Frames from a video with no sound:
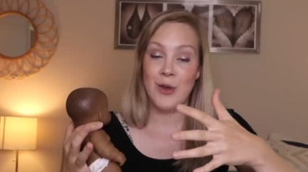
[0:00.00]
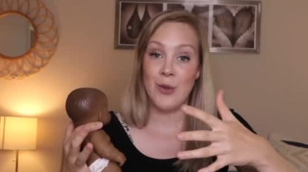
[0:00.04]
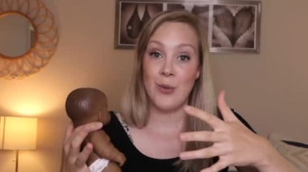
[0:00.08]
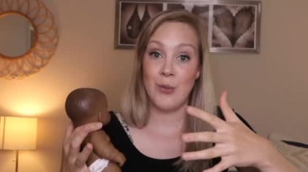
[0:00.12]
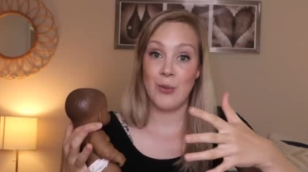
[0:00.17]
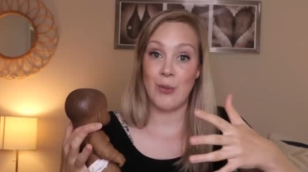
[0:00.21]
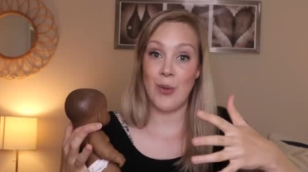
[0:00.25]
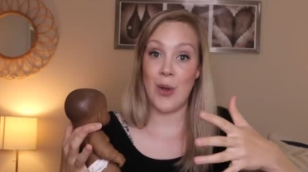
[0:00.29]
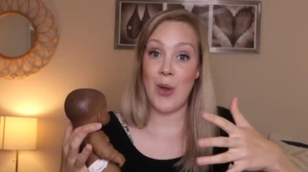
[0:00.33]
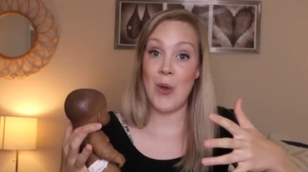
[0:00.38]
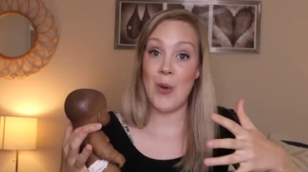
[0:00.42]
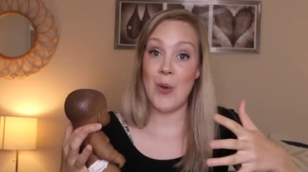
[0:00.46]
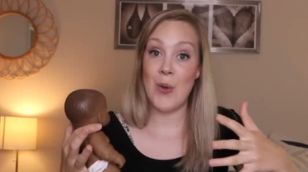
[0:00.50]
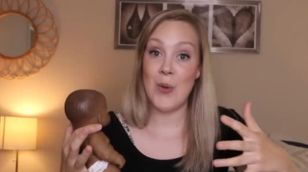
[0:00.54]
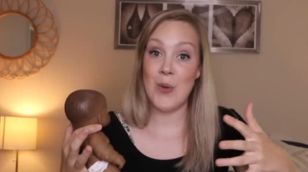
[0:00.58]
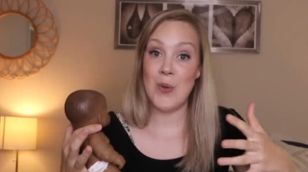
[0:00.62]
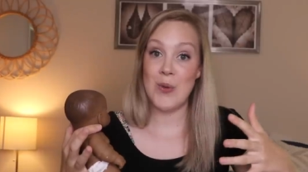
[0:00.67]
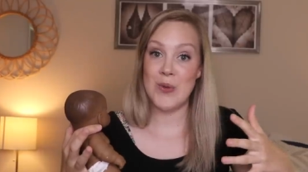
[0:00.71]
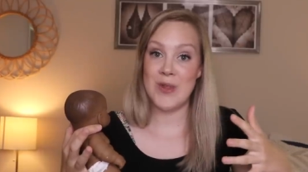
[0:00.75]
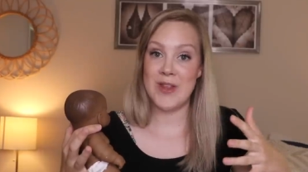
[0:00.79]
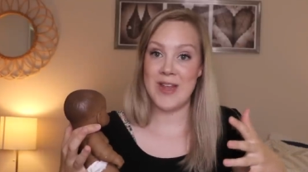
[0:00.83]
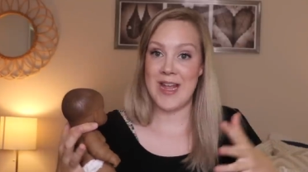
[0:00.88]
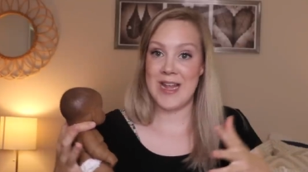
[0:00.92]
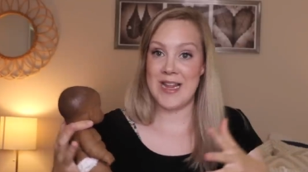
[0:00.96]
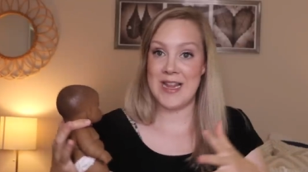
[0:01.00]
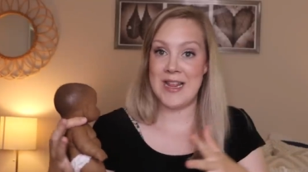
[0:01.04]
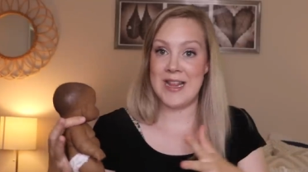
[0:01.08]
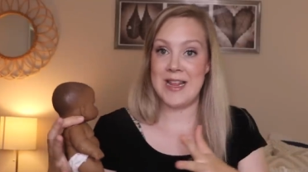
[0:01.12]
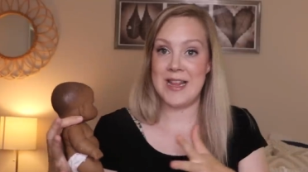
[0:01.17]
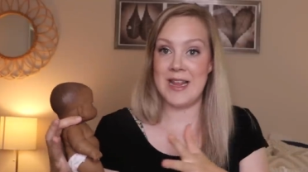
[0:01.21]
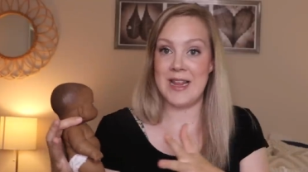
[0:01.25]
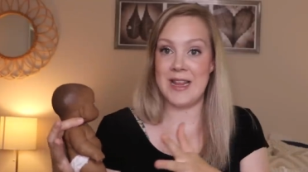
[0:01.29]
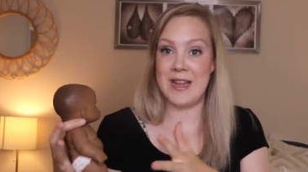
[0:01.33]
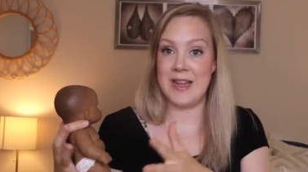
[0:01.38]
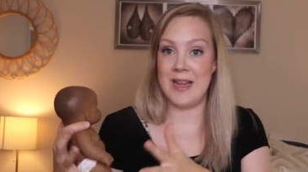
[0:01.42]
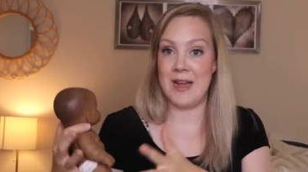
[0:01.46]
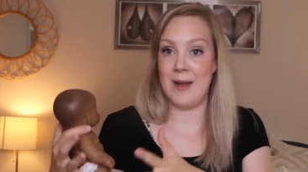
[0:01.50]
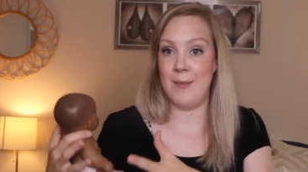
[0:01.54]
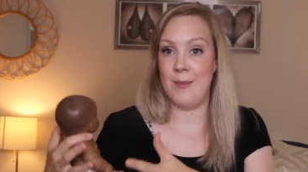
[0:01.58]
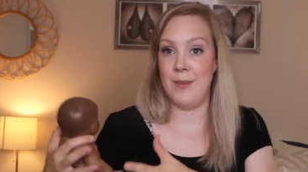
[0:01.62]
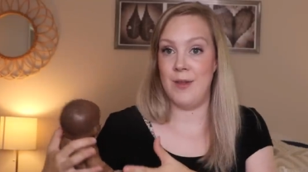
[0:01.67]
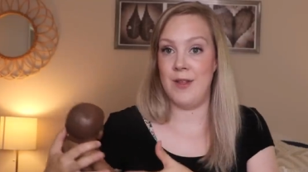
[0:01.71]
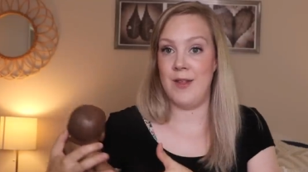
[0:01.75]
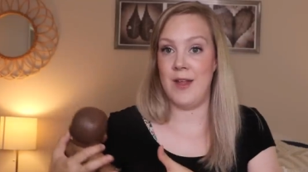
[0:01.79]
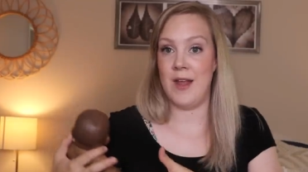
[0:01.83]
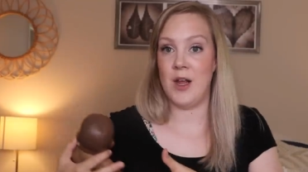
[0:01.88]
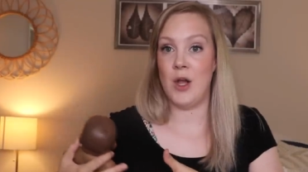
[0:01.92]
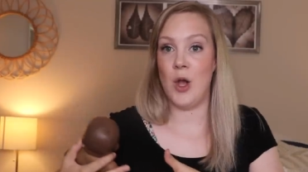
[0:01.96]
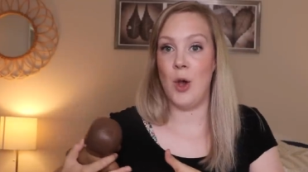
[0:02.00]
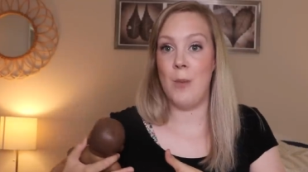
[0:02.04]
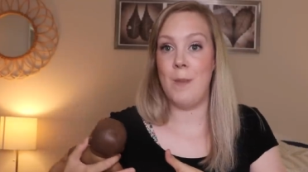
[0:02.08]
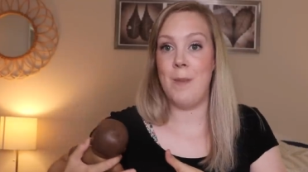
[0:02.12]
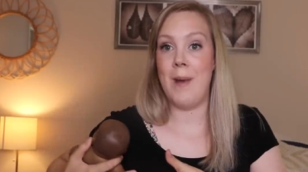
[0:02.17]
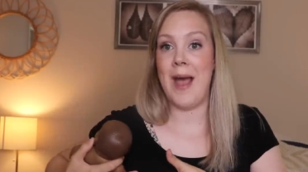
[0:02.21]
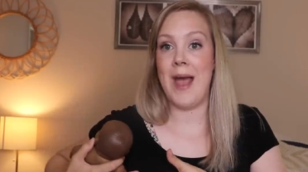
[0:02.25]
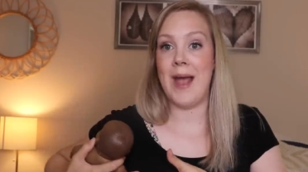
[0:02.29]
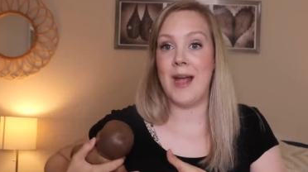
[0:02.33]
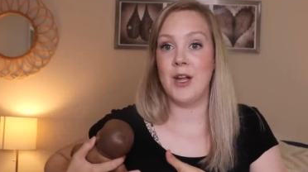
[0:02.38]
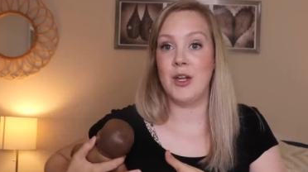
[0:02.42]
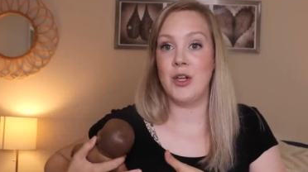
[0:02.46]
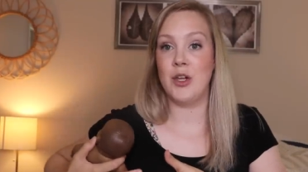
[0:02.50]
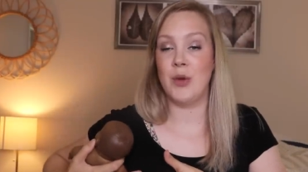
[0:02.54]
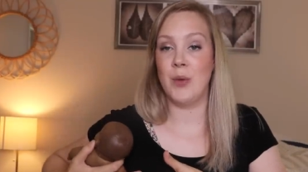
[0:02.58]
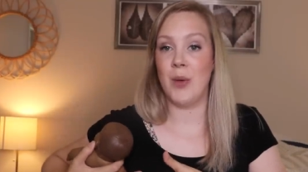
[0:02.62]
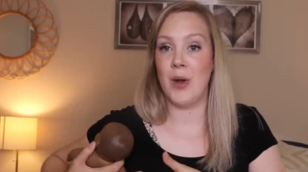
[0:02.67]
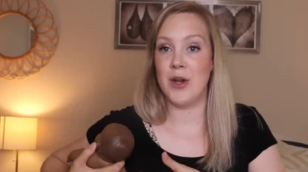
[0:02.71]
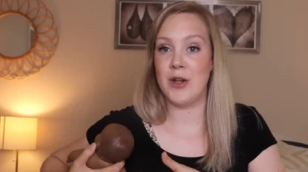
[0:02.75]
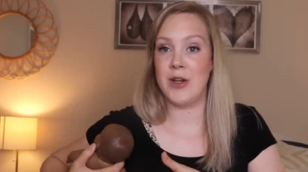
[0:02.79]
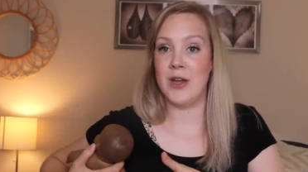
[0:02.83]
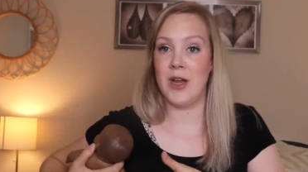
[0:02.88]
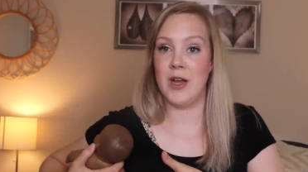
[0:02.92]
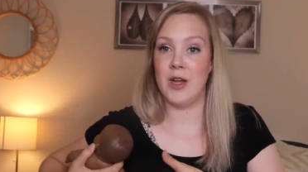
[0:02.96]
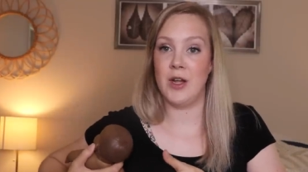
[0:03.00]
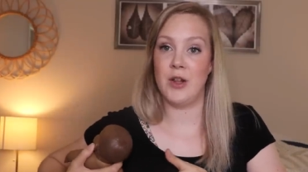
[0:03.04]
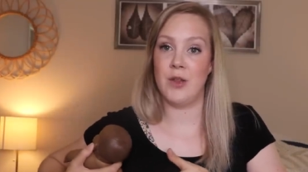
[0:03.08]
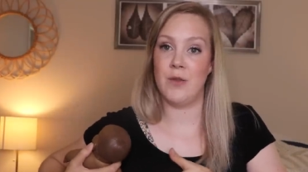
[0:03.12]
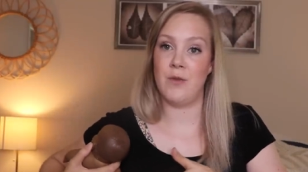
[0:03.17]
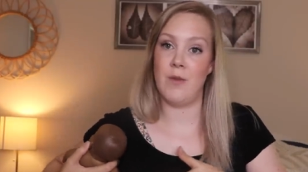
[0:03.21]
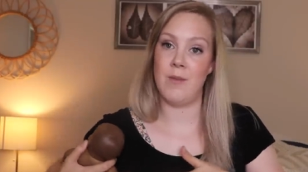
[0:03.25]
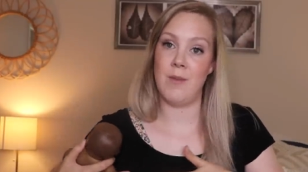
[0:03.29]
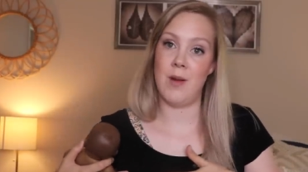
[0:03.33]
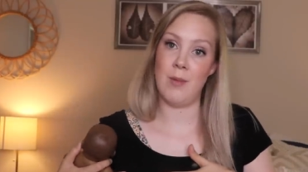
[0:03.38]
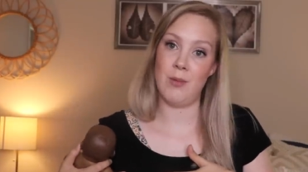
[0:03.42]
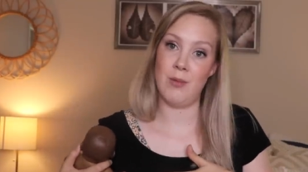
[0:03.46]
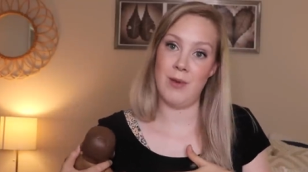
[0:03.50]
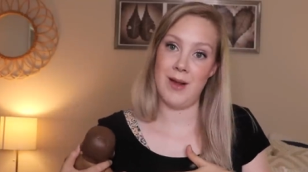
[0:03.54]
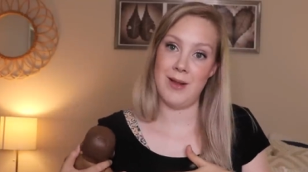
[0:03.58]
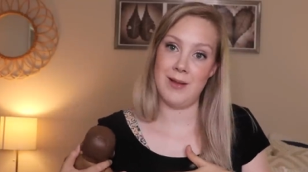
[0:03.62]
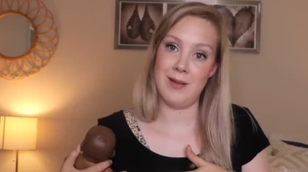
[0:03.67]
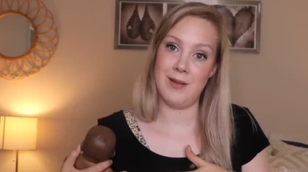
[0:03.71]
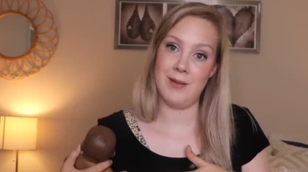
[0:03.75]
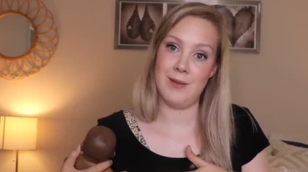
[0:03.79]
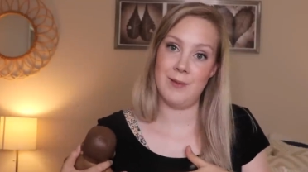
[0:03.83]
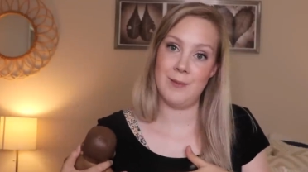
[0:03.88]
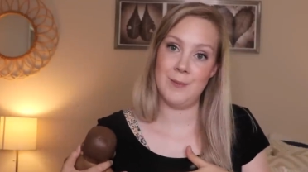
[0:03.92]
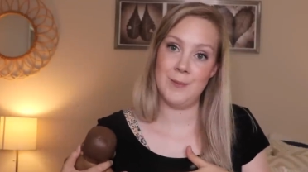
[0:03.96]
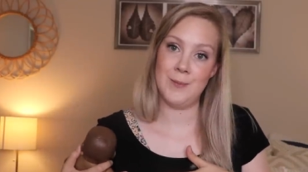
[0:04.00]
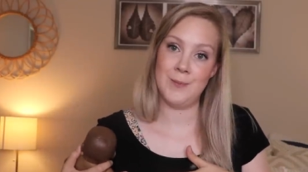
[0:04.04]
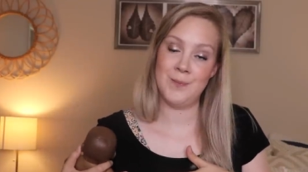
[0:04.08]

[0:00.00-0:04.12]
roads and systems that go back to our ducts from our breasts.